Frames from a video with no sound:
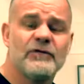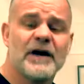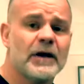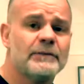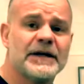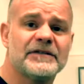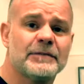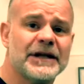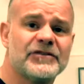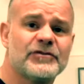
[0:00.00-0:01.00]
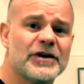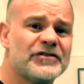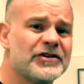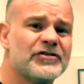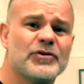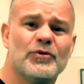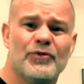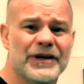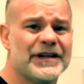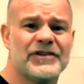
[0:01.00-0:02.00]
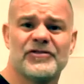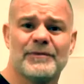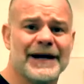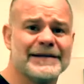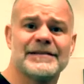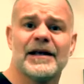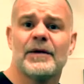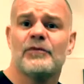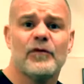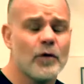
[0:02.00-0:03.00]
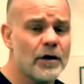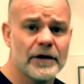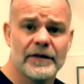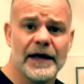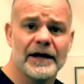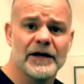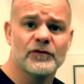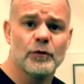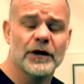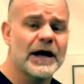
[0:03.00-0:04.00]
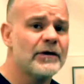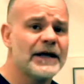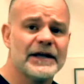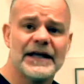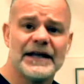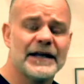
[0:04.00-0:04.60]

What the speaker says: followed by some light stretching to really get your body set up for that next workout and